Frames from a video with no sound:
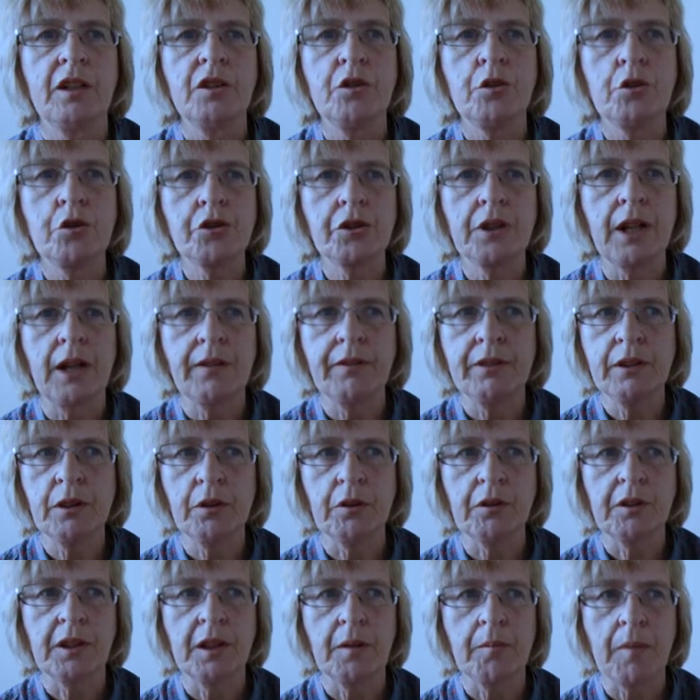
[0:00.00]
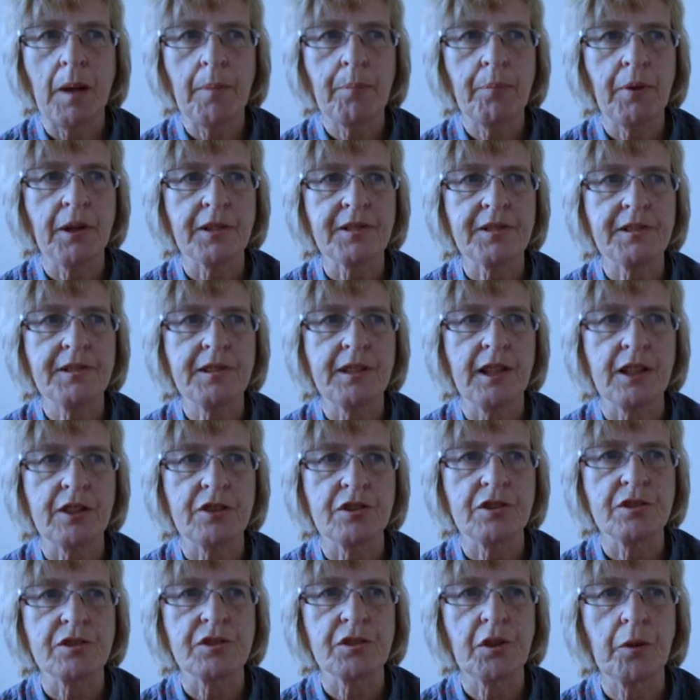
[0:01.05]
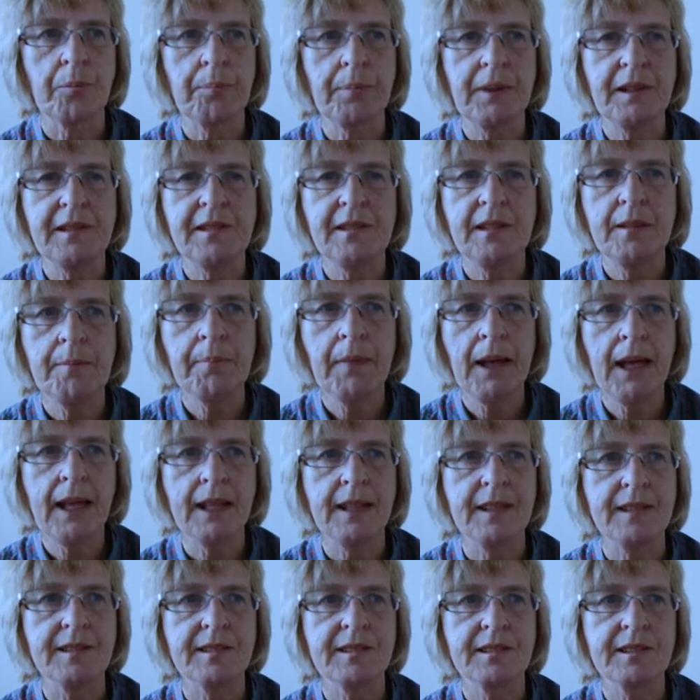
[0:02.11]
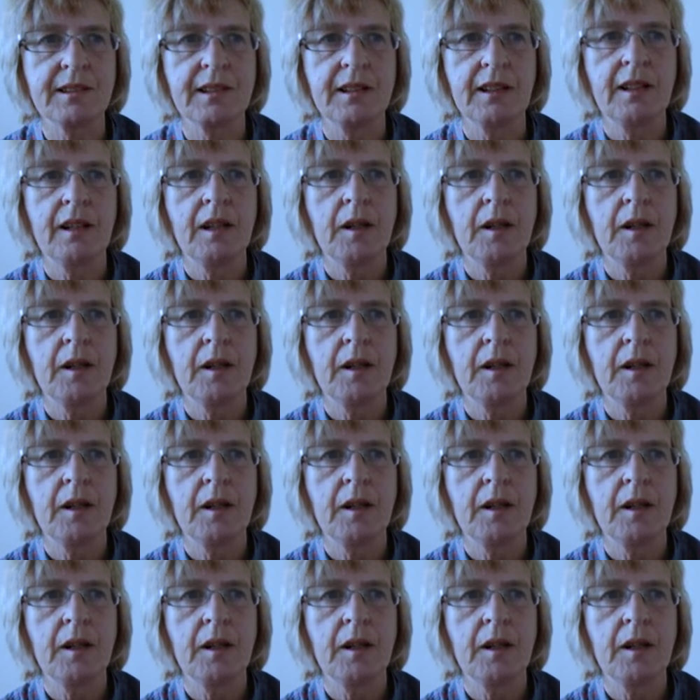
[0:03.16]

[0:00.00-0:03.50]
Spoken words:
you should have a look at my presentations on Bt maize,